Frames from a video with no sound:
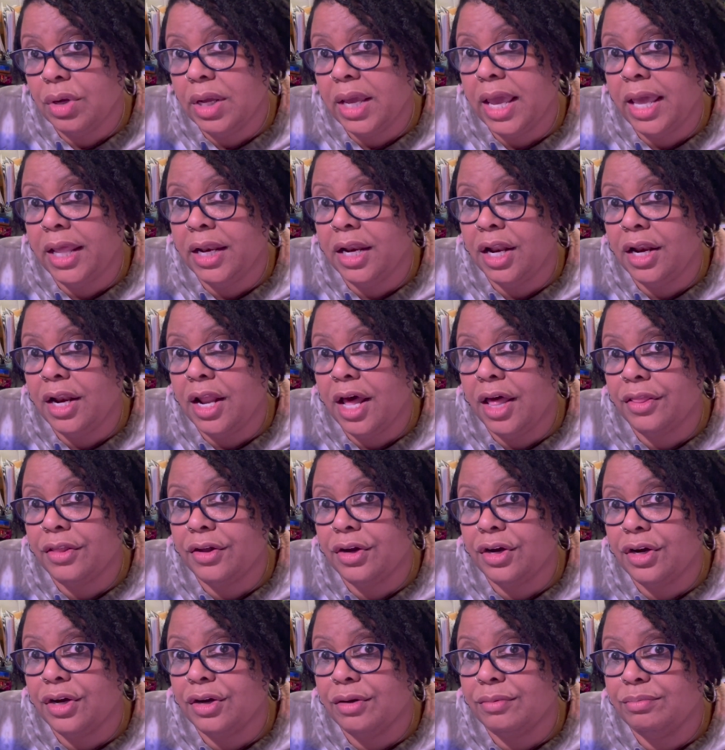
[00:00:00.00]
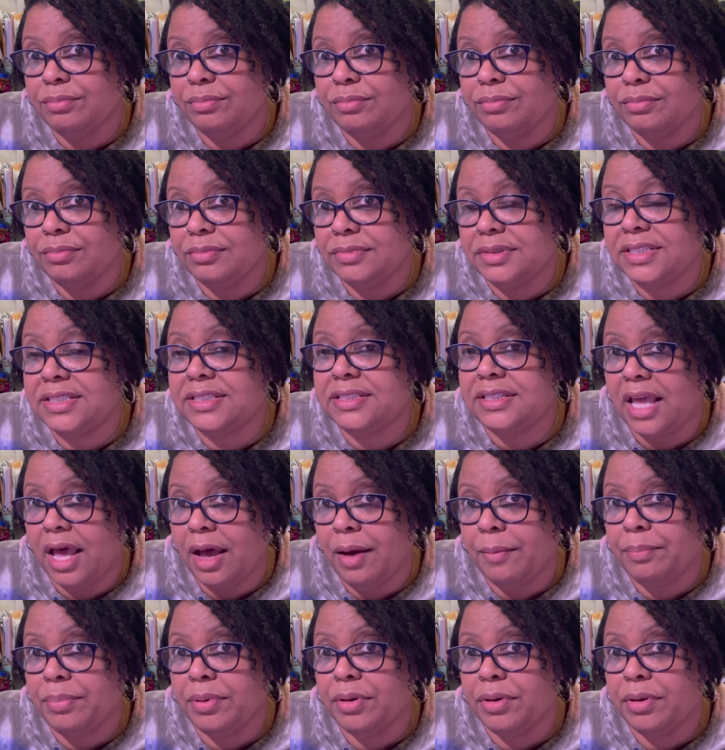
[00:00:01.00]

in another step,